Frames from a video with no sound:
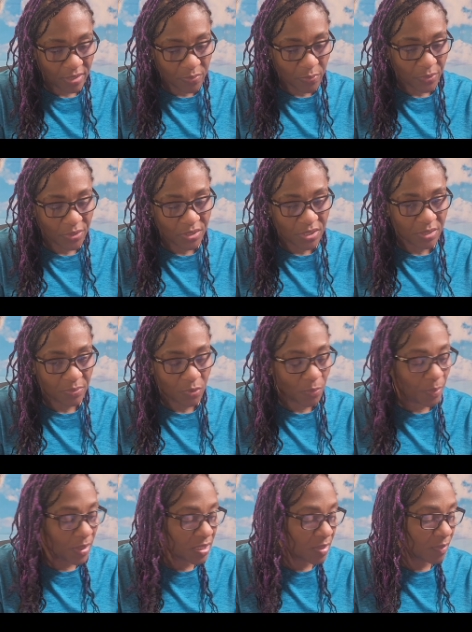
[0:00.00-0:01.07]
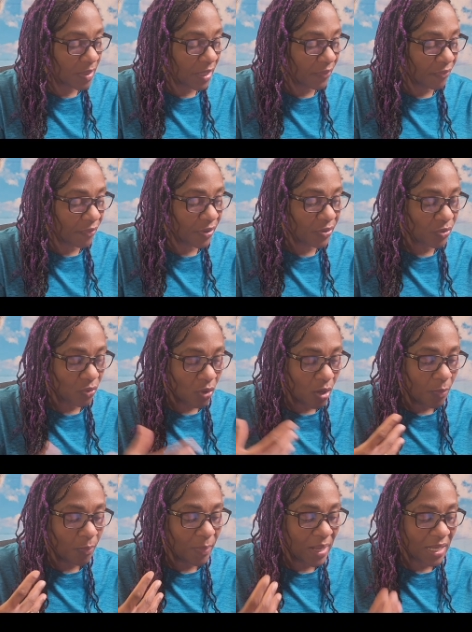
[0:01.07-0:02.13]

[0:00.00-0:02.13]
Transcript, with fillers: This person is possibly afraid to come